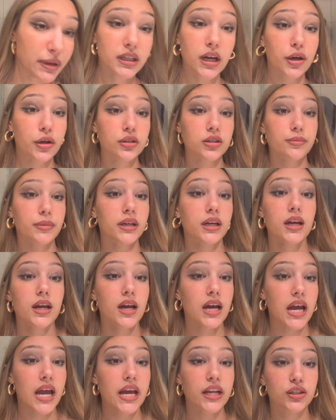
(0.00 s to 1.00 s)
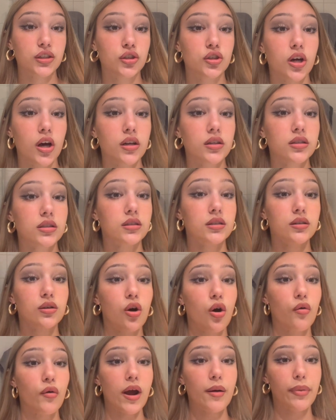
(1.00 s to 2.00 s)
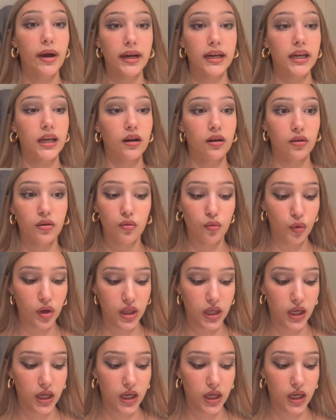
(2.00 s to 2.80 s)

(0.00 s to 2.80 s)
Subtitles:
tell you something. It's just go right back in with